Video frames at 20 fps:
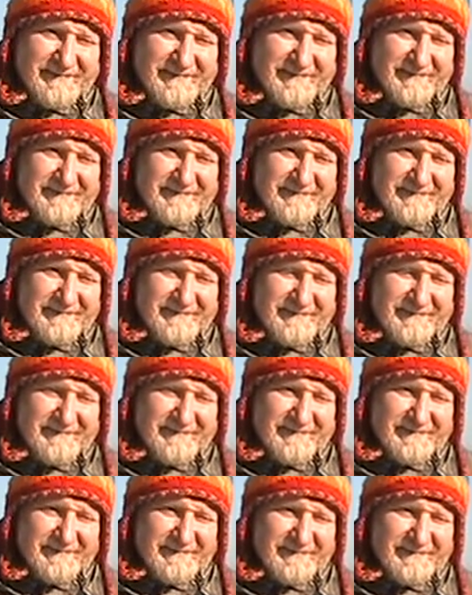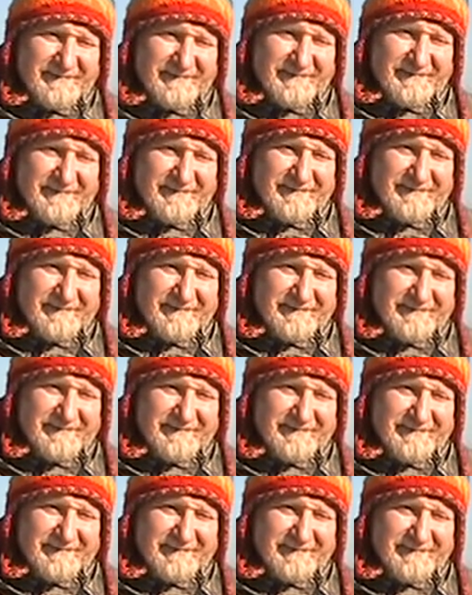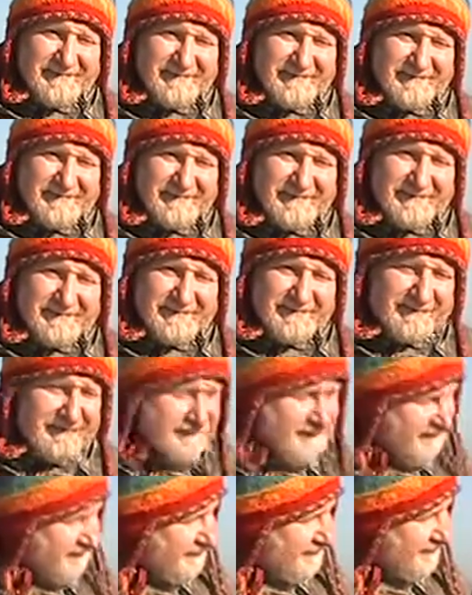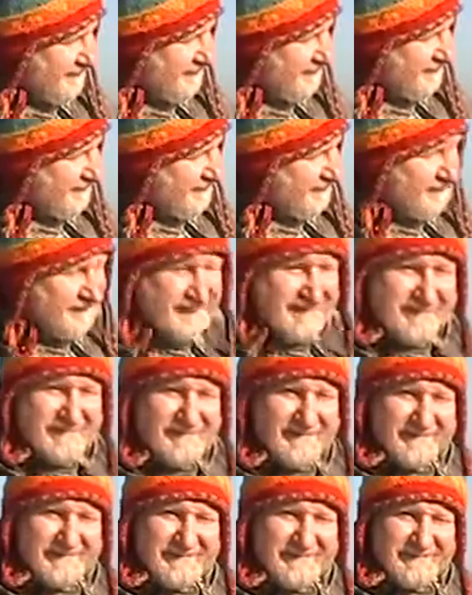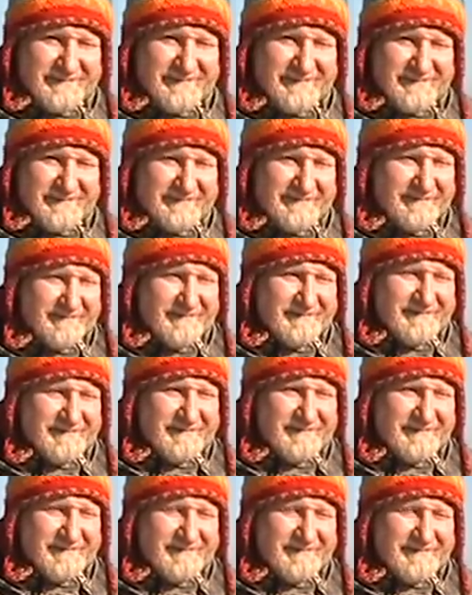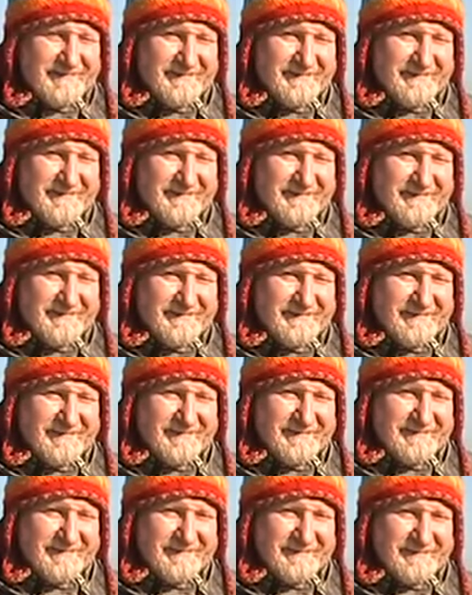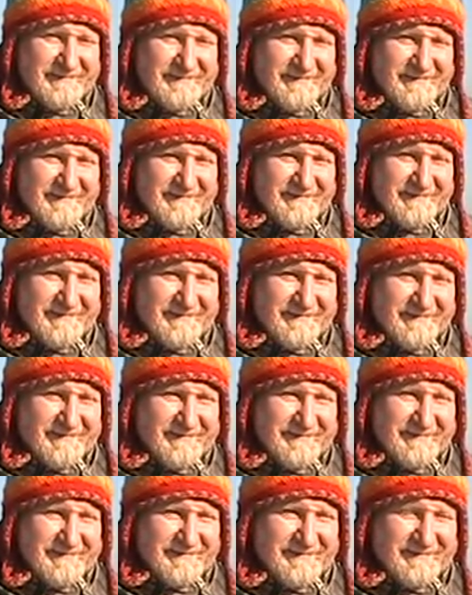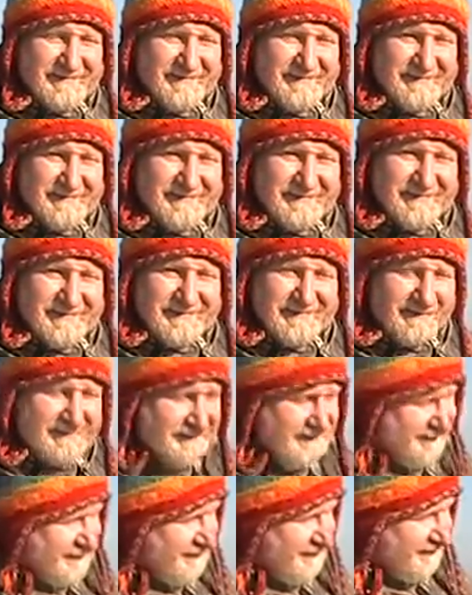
The person shown says nothing.